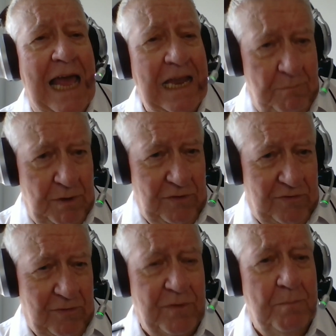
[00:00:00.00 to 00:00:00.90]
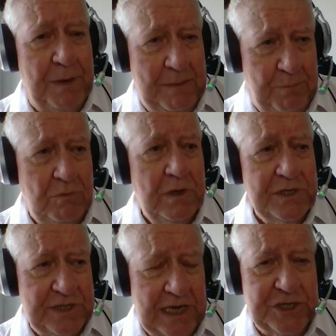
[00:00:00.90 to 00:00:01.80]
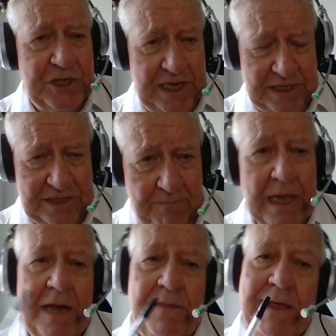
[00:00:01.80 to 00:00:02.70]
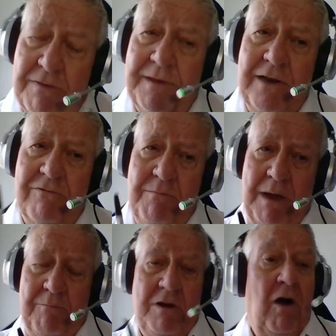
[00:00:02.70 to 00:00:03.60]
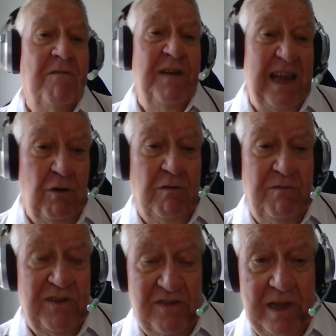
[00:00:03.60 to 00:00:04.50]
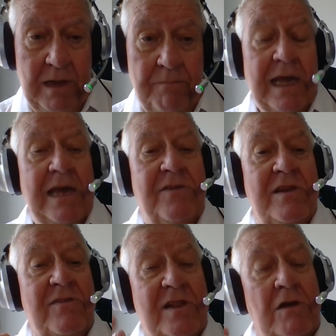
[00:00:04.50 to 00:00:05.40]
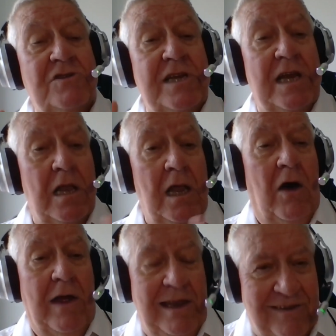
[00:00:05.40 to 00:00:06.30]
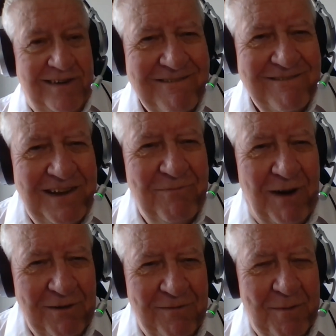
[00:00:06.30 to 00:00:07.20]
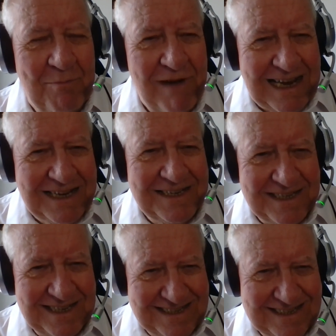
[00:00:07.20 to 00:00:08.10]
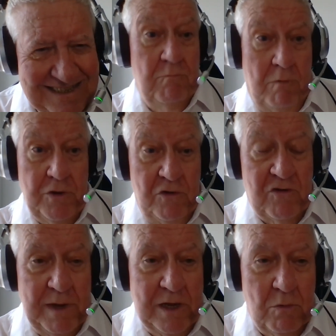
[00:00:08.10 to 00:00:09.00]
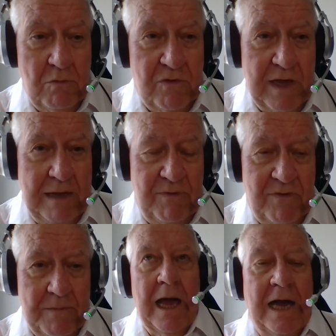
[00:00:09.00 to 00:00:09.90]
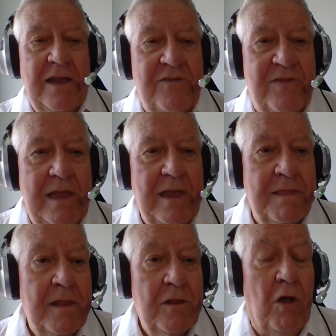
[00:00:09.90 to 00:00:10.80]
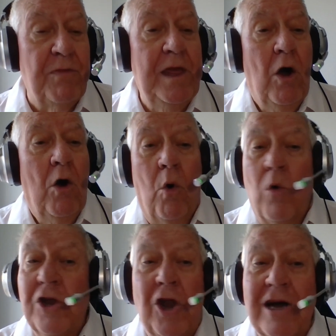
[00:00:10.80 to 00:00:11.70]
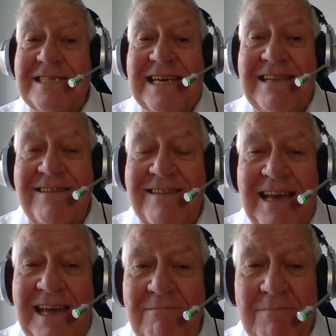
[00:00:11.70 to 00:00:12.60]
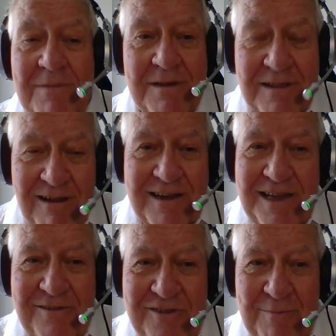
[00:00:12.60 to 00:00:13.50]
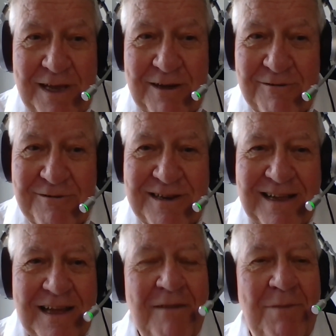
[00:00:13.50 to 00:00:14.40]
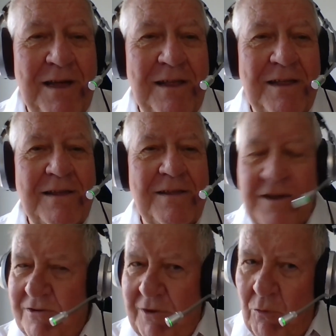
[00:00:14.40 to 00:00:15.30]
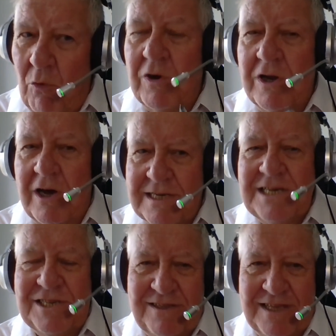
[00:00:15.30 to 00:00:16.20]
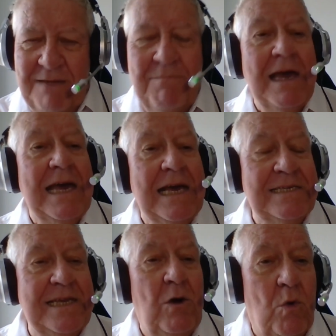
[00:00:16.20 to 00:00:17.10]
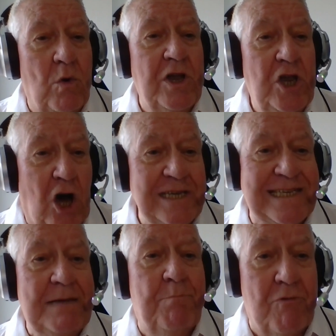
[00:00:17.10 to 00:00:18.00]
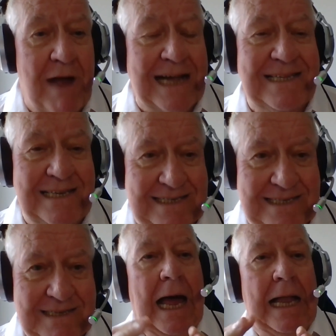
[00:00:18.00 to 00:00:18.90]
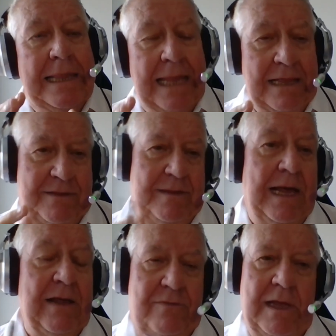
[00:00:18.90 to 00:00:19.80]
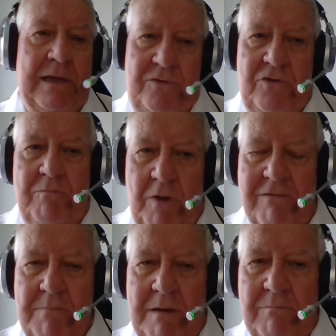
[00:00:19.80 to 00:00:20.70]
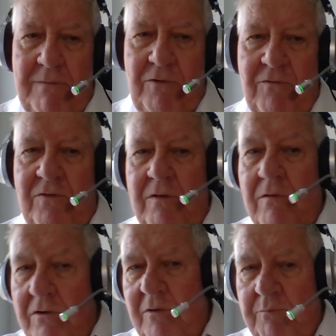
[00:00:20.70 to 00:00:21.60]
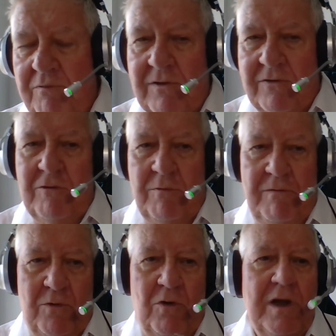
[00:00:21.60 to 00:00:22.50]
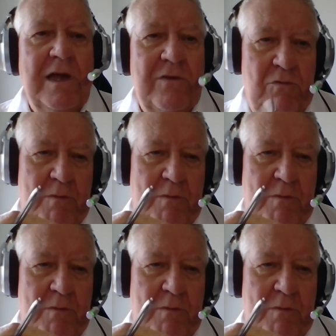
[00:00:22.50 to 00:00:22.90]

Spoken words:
elements of the people section is. And the other thing to remember, fairly obviously, is that it's closely aligned with one of the practices, what used to be called themes. And it's not the organizing theme, like it used to be called, but organization theme. It's the organizing practice. And that's, as you might remember, if you've looked at PRINCE2 before, it's all